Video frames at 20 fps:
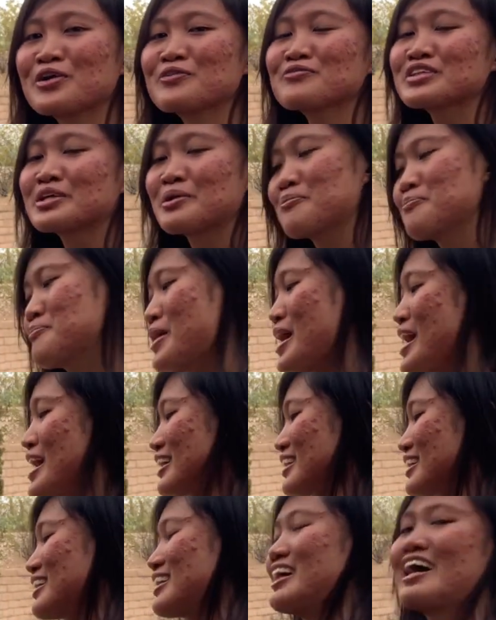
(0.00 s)
from the
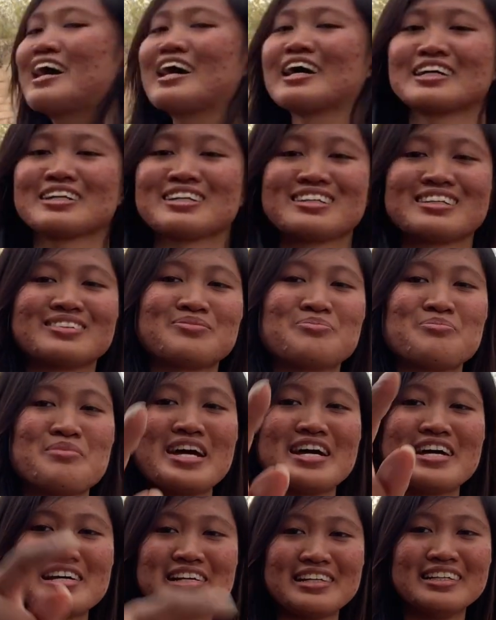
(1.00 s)
back line,
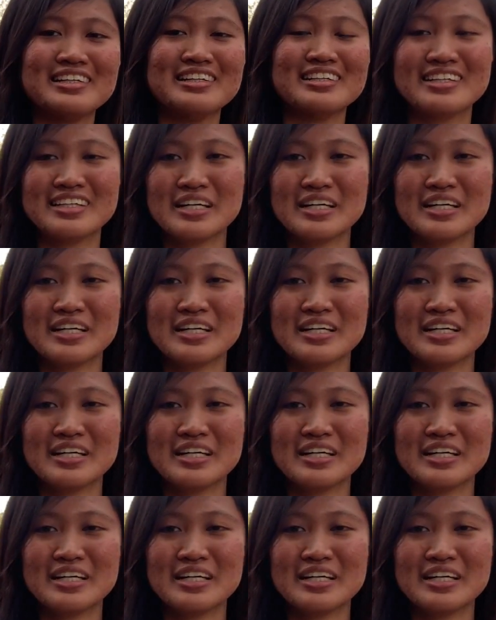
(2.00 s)
man.